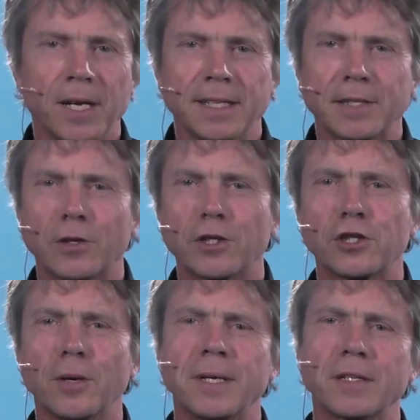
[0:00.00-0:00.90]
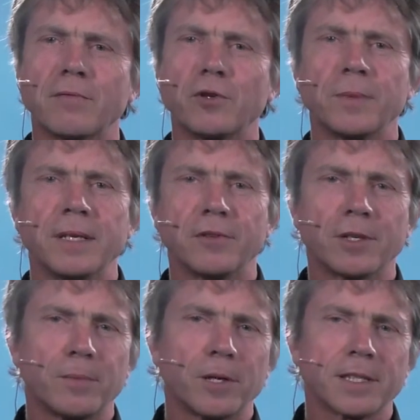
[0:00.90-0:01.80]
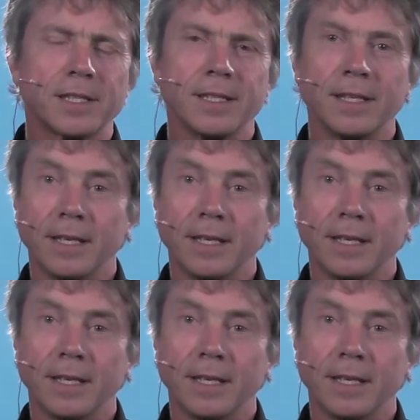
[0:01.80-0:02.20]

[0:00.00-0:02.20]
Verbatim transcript: that are the subject of European foreign policy.